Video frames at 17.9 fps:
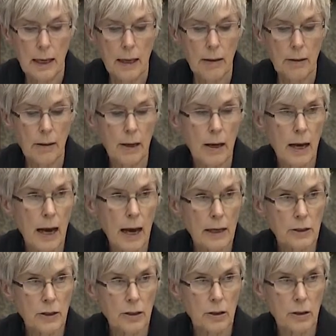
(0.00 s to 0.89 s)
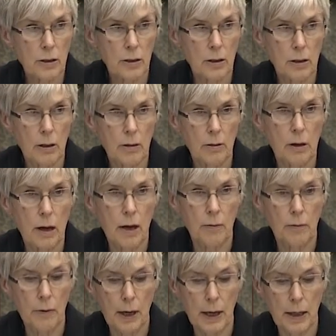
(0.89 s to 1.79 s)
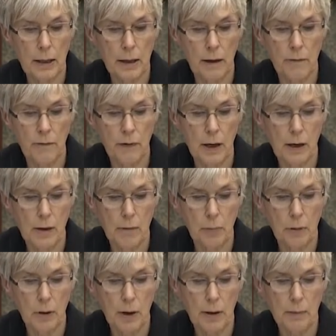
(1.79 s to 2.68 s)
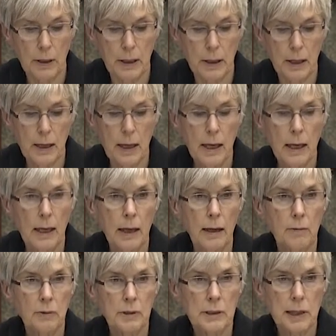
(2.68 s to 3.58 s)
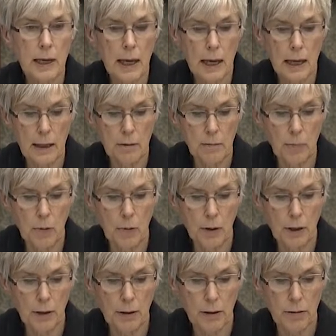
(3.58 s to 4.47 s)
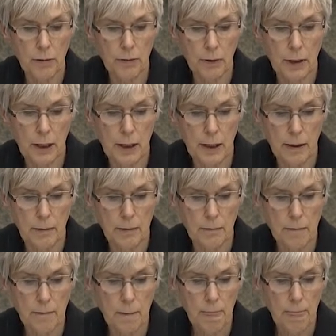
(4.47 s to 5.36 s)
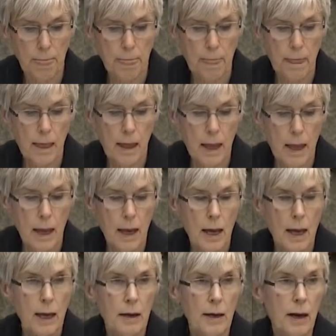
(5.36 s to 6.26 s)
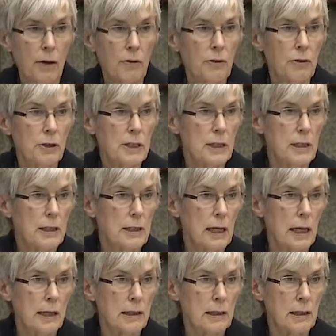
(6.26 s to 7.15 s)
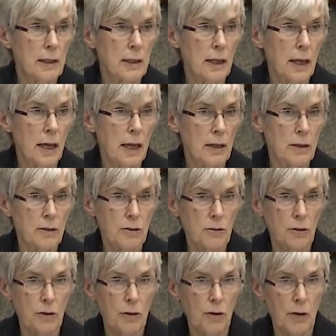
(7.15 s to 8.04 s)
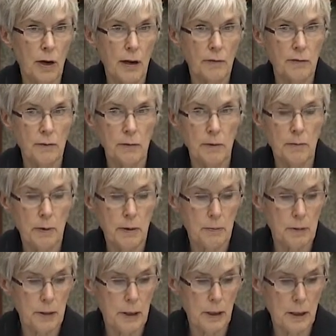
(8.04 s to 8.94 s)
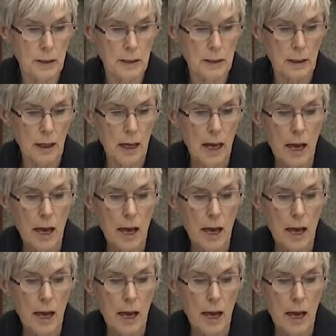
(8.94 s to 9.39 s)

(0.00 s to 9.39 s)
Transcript: In the national rate of unemployment, it was 8.3. Now, there isn't a test at the end, so you don't have to remember these.